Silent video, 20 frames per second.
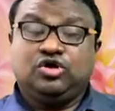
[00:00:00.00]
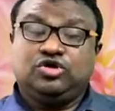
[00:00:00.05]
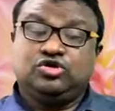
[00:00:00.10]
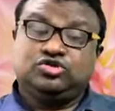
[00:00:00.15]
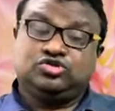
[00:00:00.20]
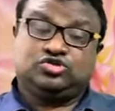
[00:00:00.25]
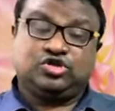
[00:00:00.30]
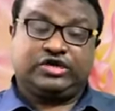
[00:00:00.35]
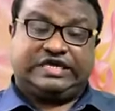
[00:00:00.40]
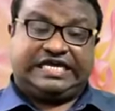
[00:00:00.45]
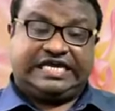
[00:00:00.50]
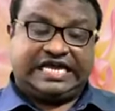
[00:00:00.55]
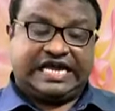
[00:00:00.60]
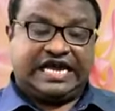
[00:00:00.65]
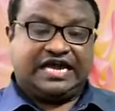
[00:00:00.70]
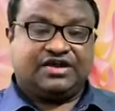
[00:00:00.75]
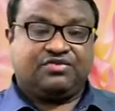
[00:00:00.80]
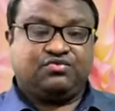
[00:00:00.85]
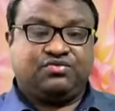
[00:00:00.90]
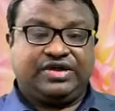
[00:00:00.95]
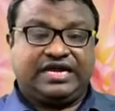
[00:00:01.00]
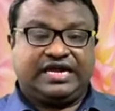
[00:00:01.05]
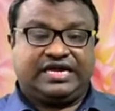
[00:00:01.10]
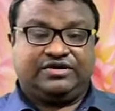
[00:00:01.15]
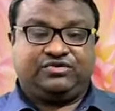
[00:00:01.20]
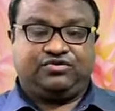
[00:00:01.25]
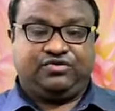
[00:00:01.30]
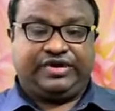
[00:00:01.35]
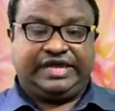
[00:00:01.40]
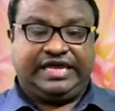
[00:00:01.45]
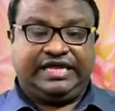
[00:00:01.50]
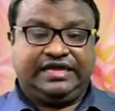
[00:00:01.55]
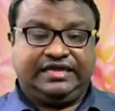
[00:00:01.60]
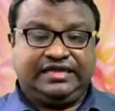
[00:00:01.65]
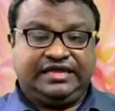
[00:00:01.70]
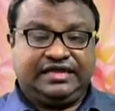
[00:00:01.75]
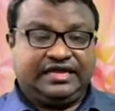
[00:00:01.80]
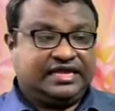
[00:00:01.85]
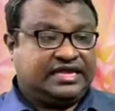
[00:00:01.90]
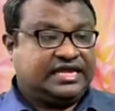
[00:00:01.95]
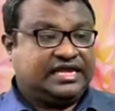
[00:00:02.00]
So here we are doing